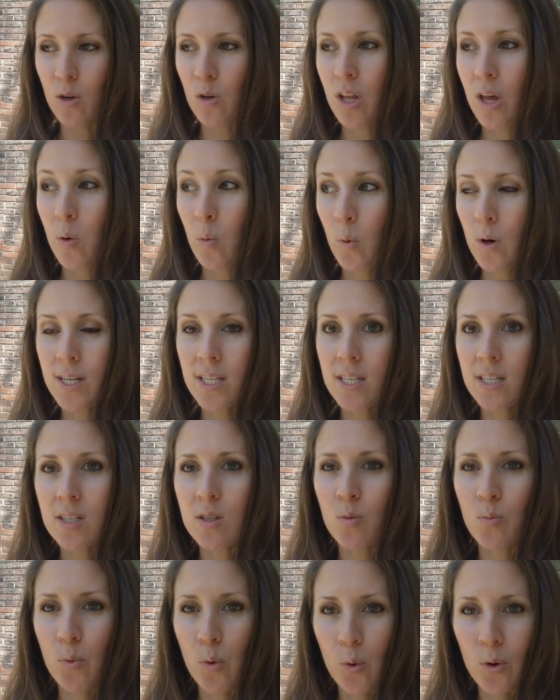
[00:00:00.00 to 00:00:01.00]
and they want to
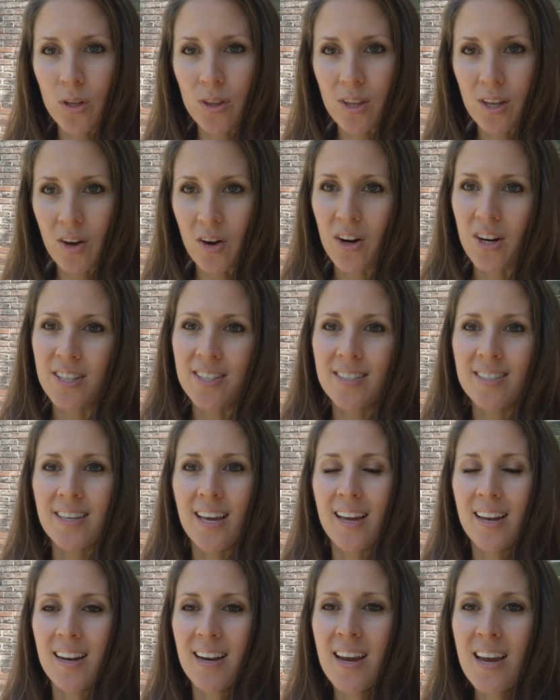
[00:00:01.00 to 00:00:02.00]
support the
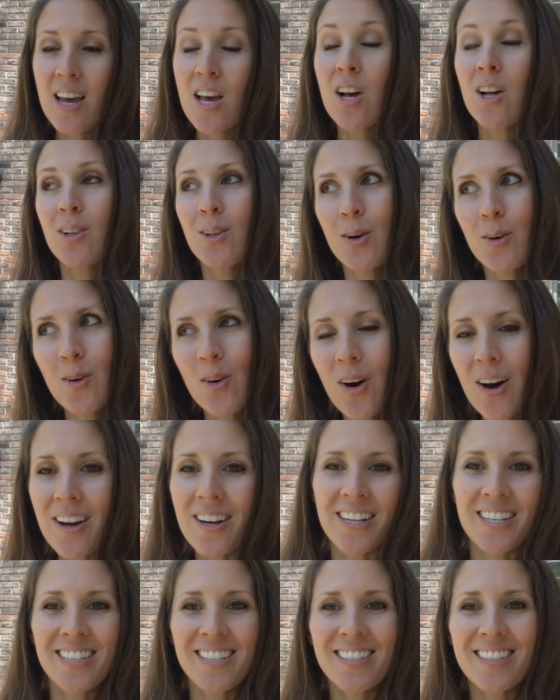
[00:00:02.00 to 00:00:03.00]
arts and local
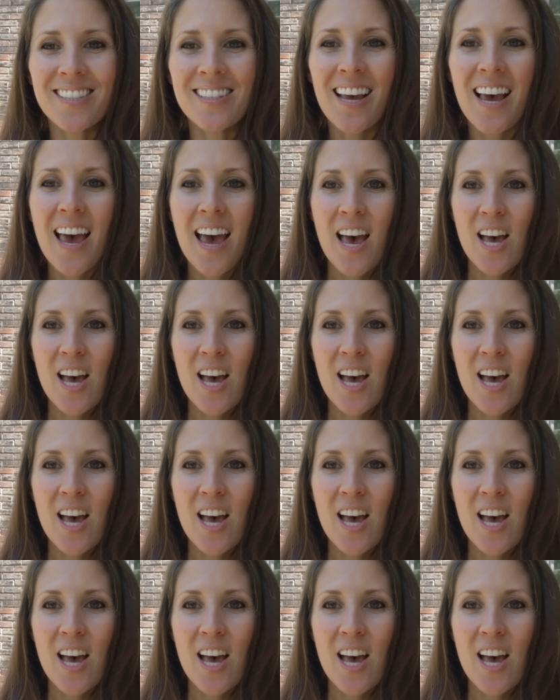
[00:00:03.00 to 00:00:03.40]
artists.